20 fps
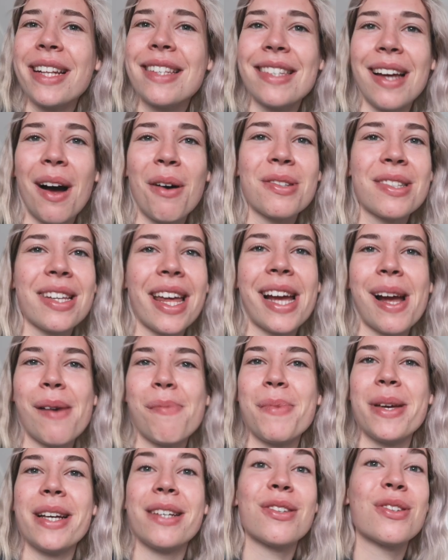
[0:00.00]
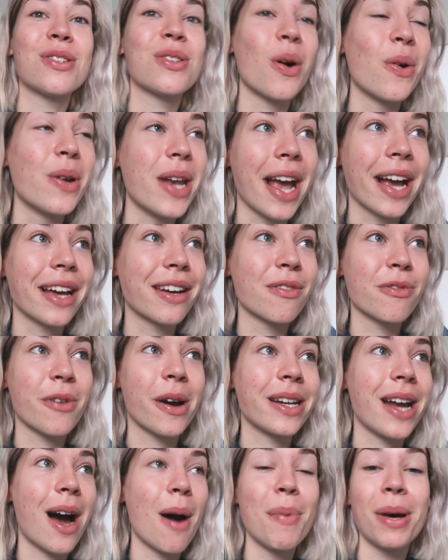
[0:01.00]
It sounds like I'm being so negative
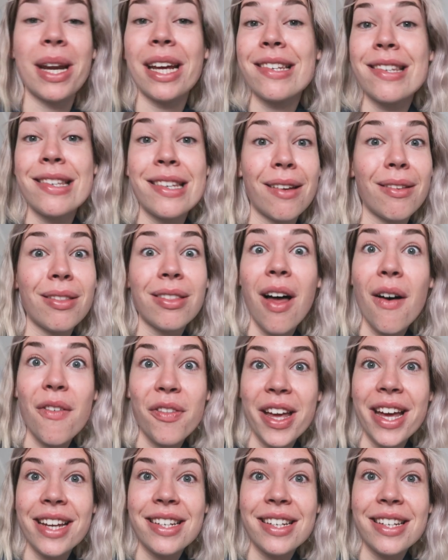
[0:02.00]
right now, but I still love